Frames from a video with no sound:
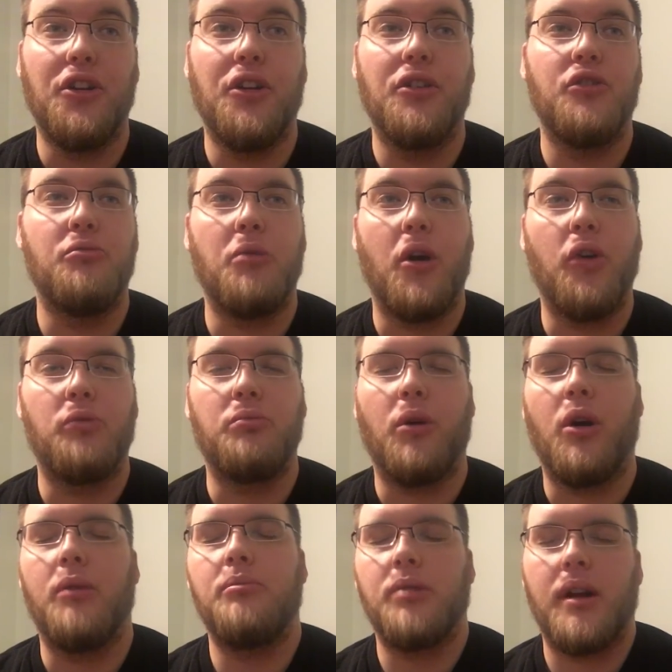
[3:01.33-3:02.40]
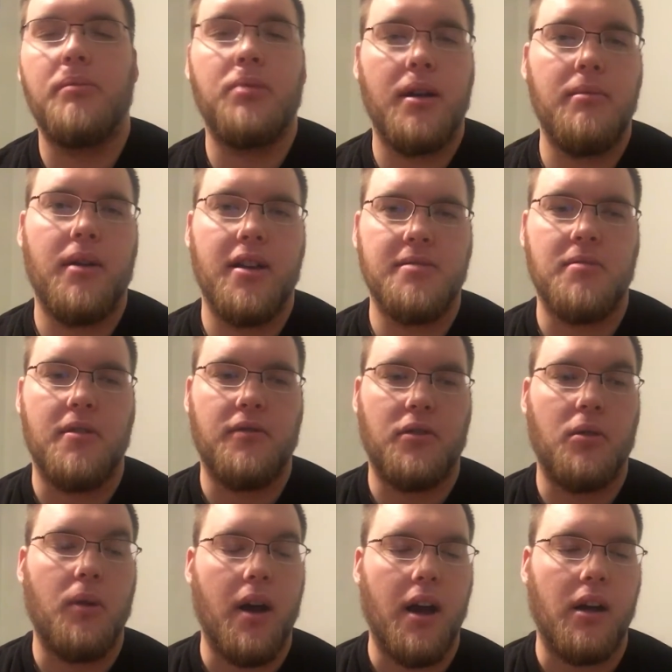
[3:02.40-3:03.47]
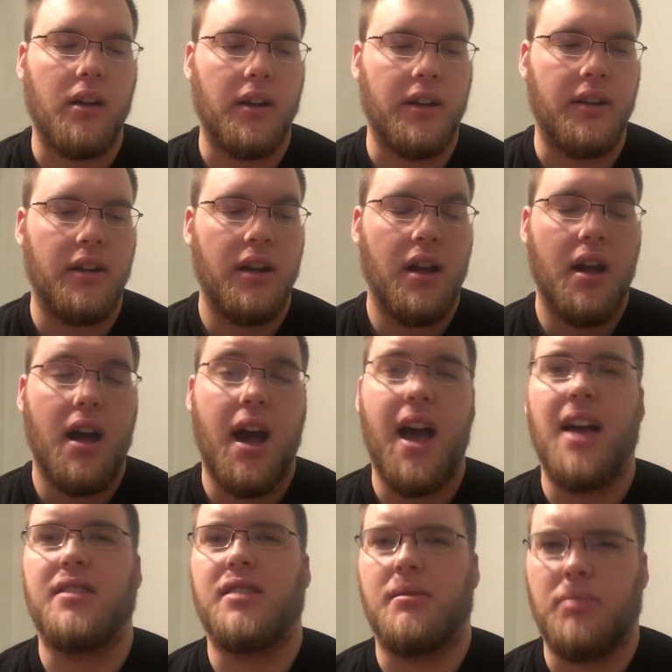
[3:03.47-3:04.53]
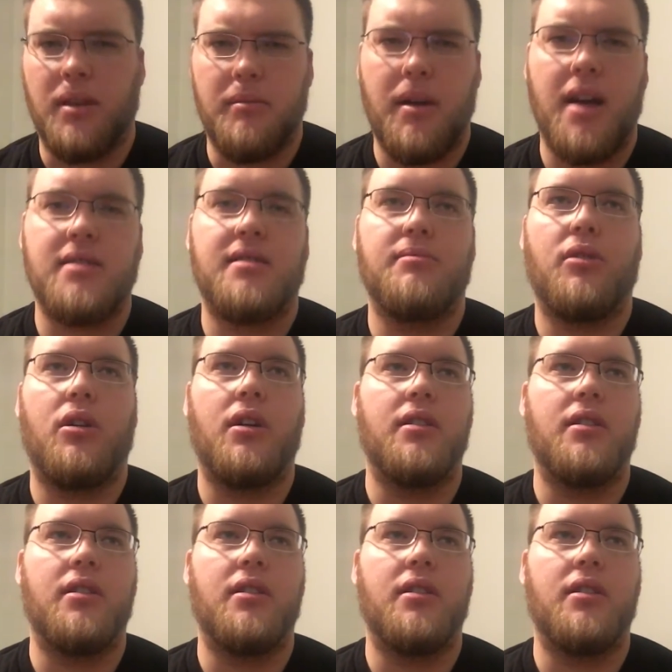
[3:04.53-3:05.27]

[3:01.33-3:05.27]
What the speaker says: years of baseball. But I played baseball for a while, and I actually played basketball.